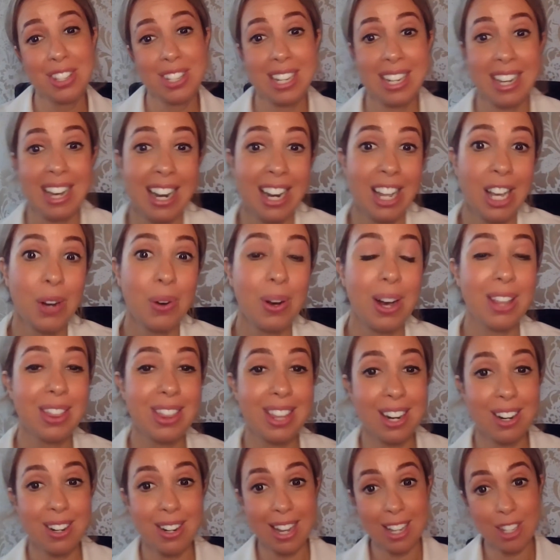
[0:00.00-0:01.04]
to kind of go out
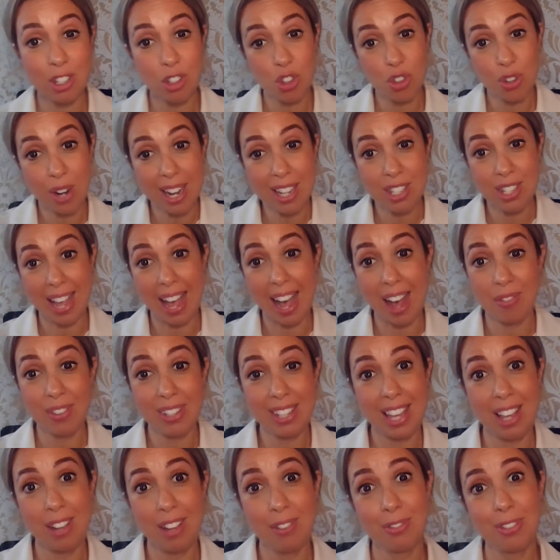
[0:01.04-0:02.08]
there and try to
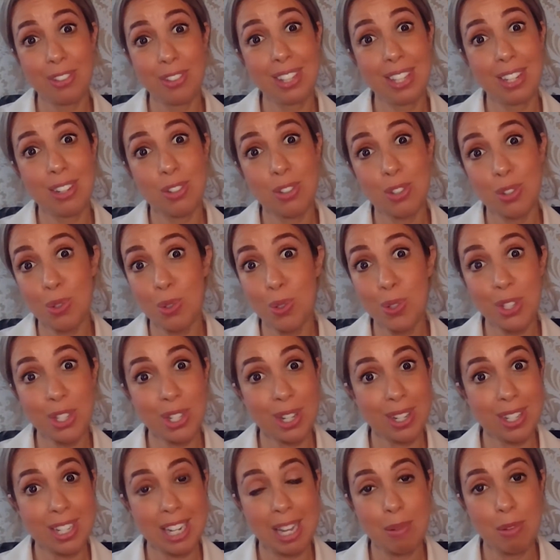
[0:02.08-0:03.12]
advocate for later school
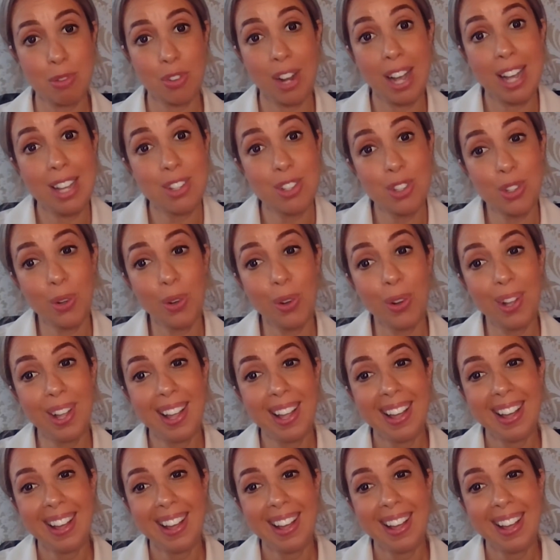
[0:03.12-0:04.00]
start times for high school.